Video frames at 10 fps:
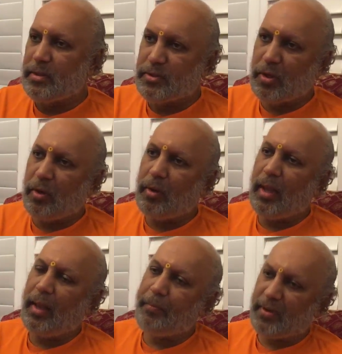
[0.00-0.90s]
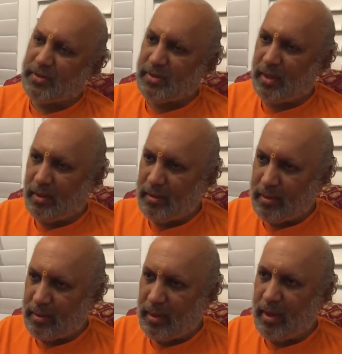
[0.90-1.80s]
So a person,
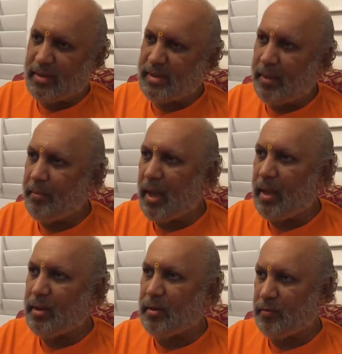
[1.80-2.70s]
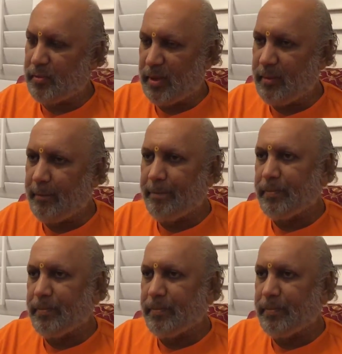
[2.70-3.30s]
let us say a man or a woman,